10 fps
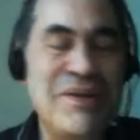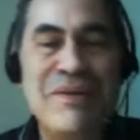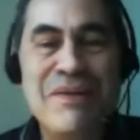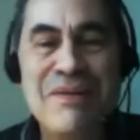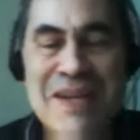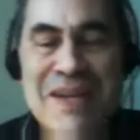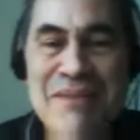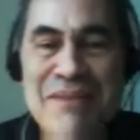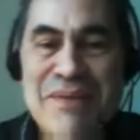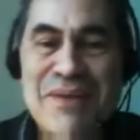all
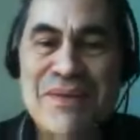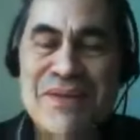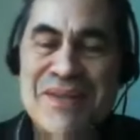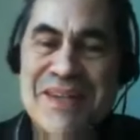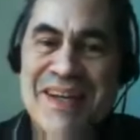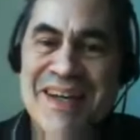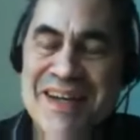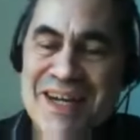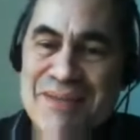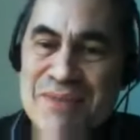rainbows uh,
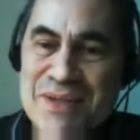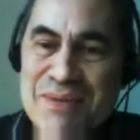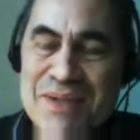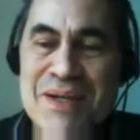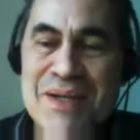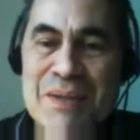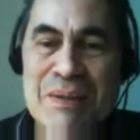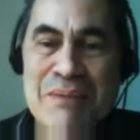comes with a golden